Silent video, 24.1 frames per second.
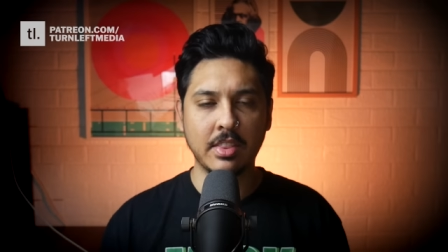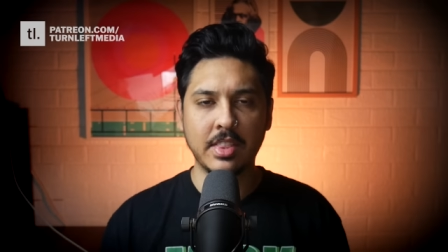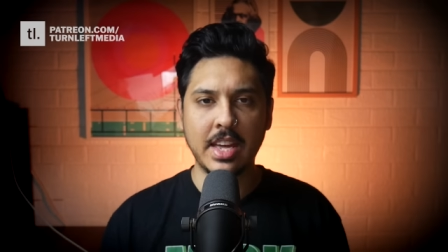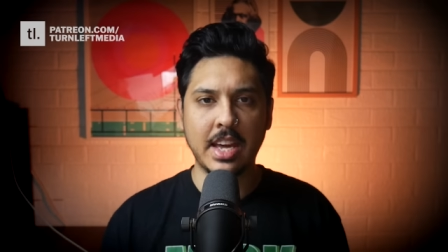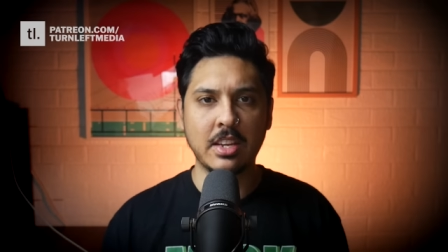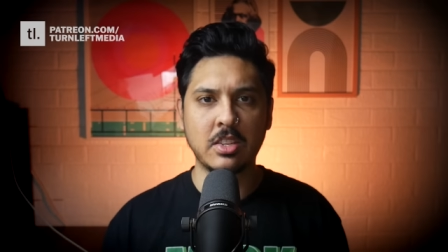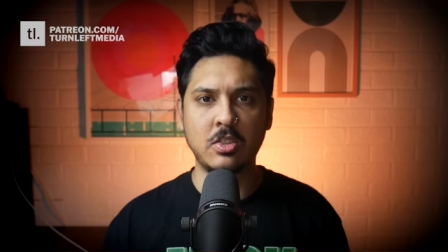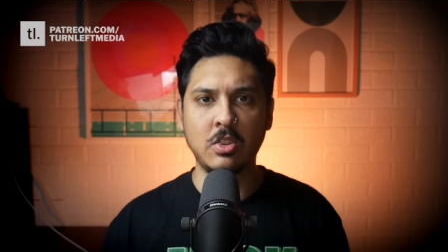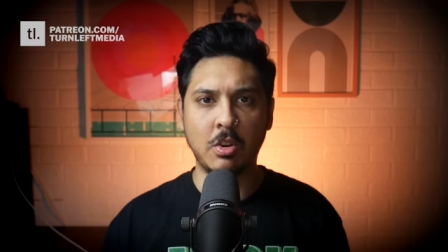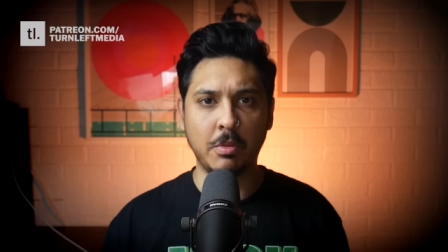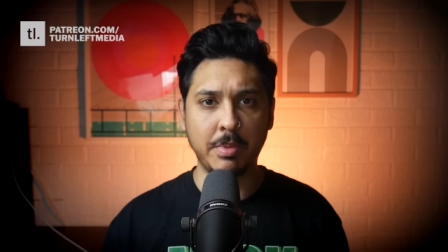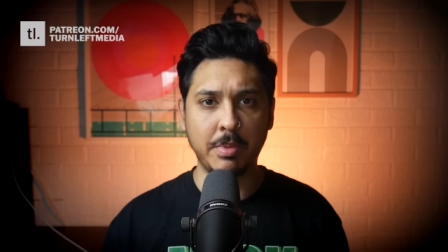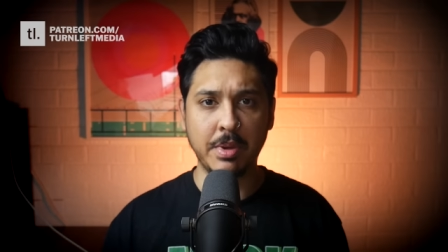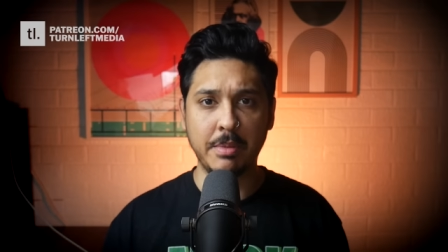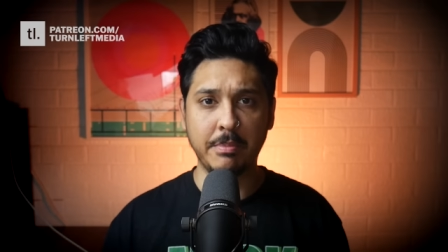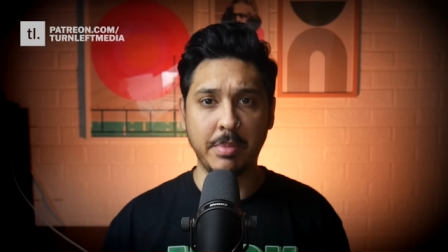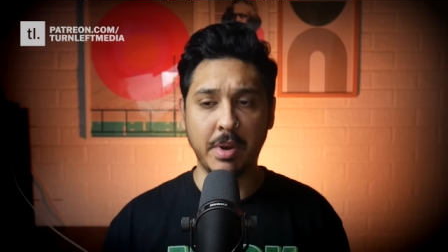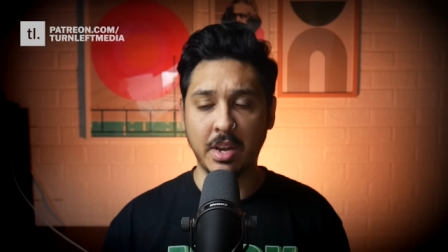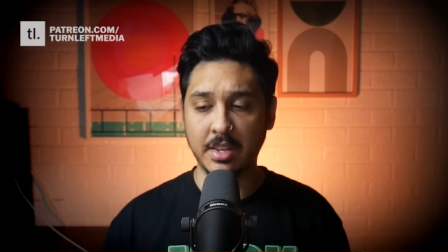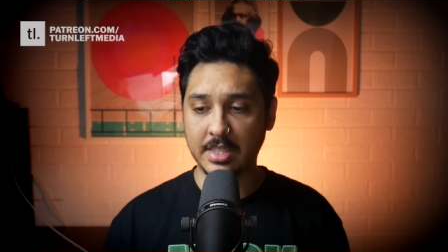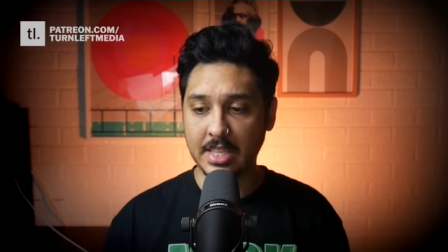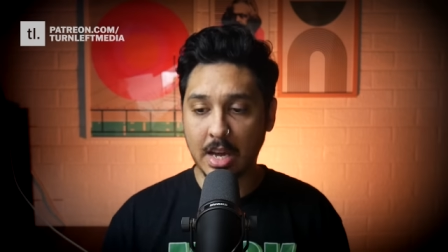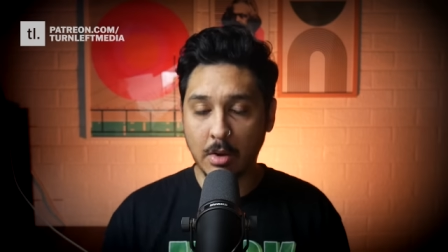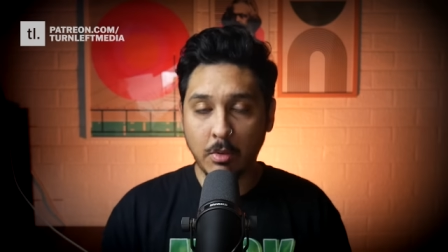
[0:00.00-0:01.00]
That's not being
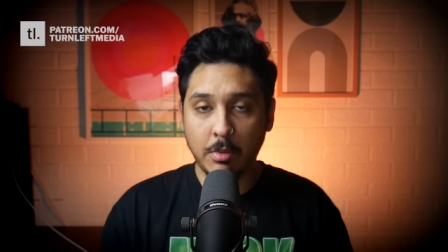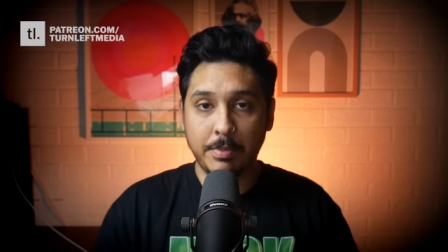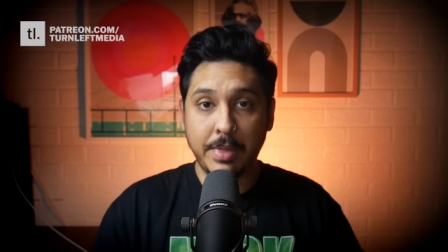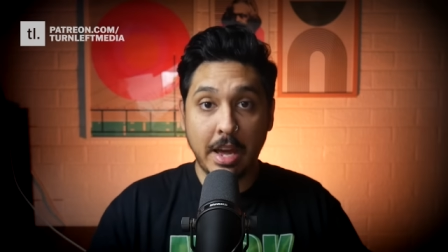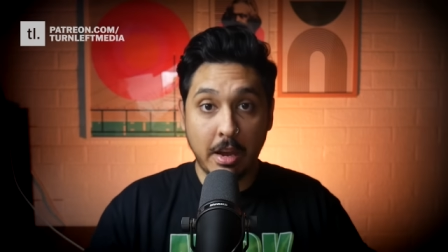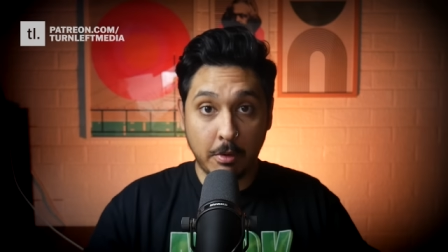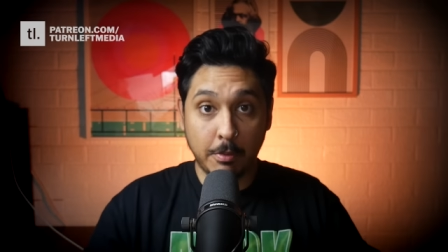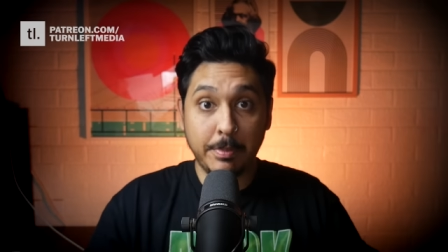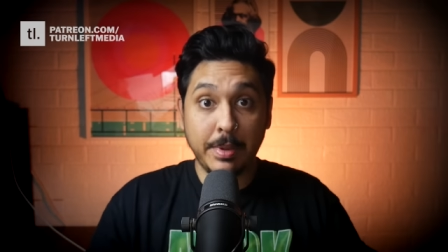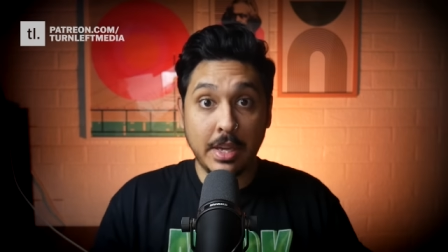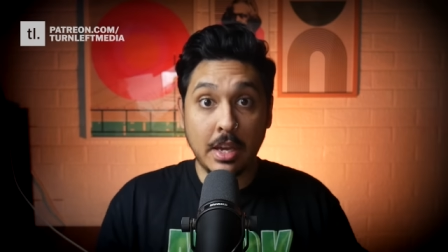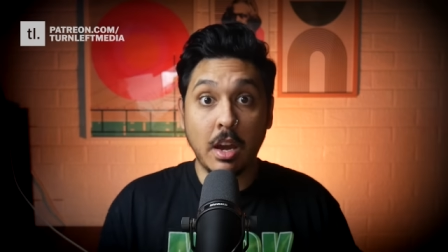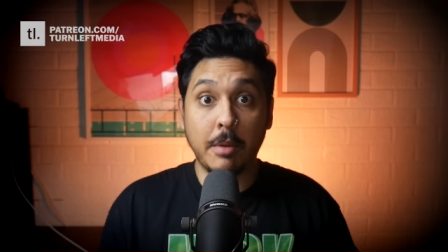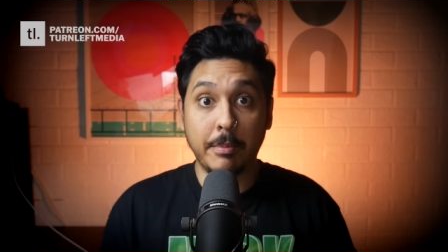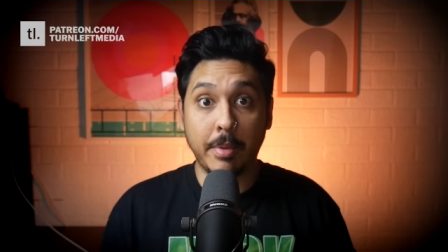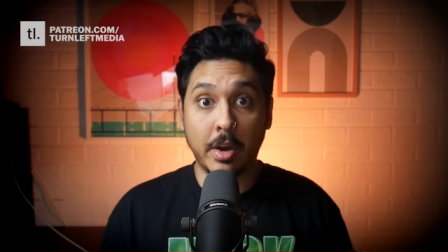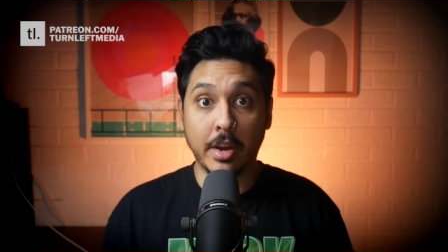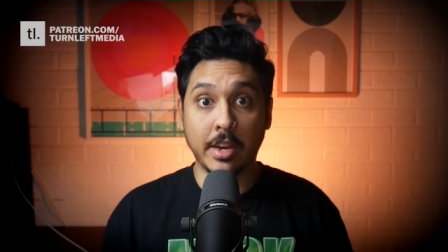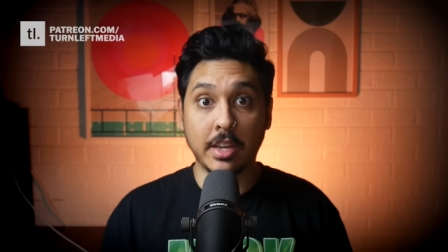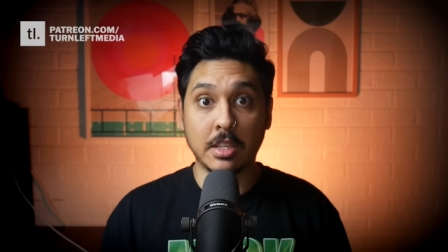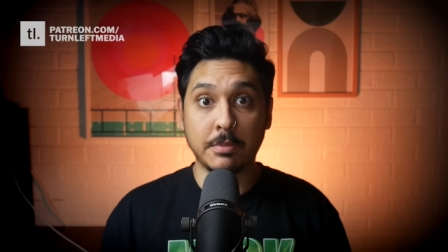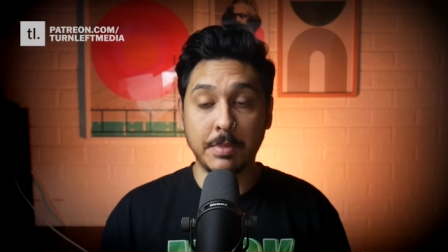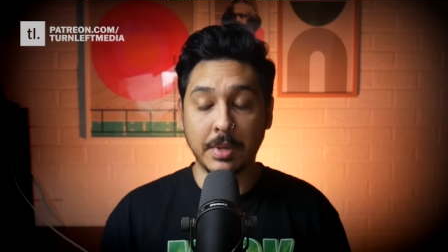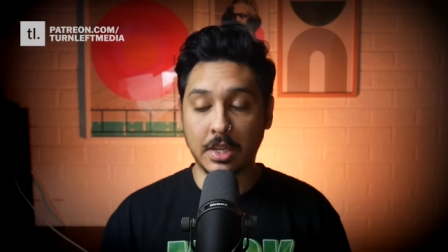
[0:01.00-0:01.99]
biased. That would that would be
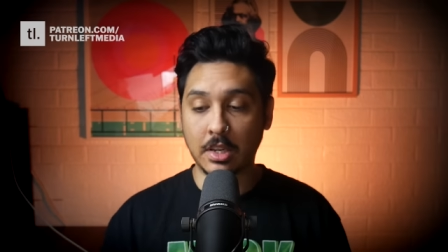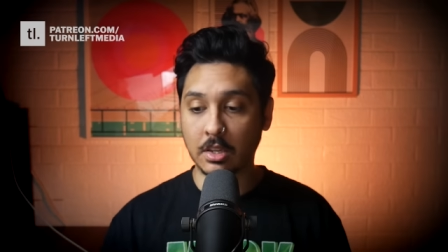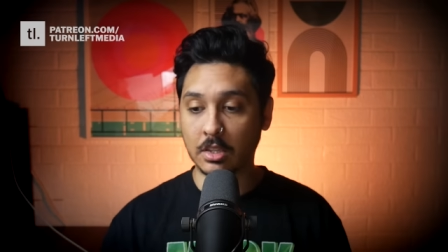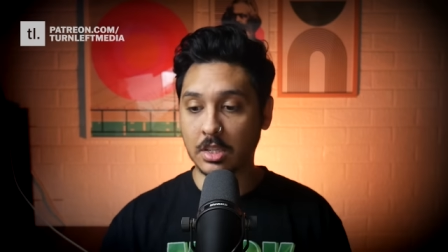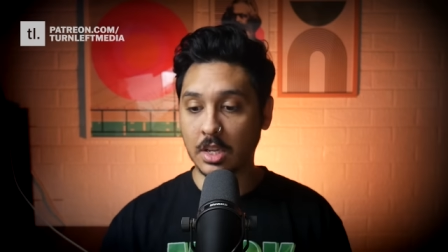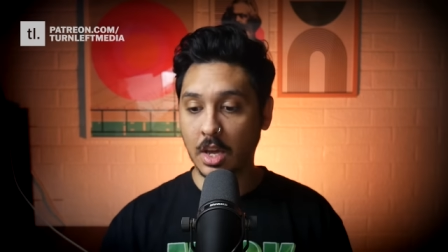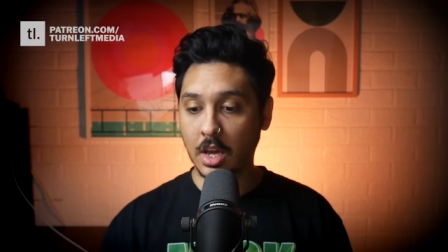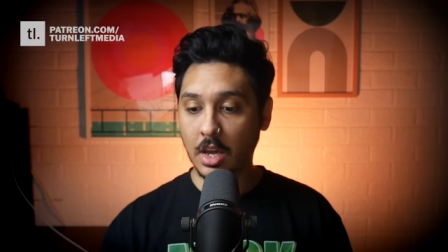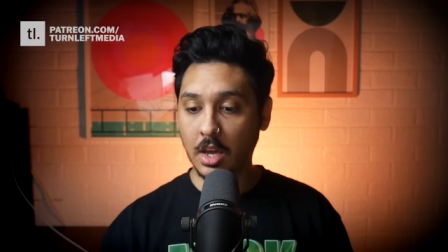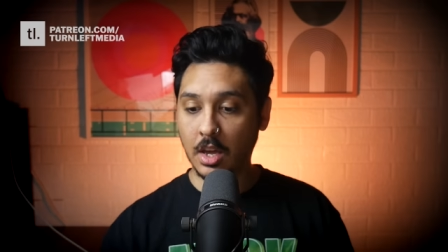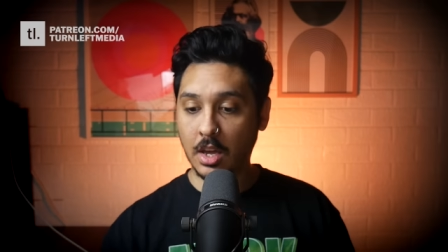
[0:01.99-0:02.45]
unbiased because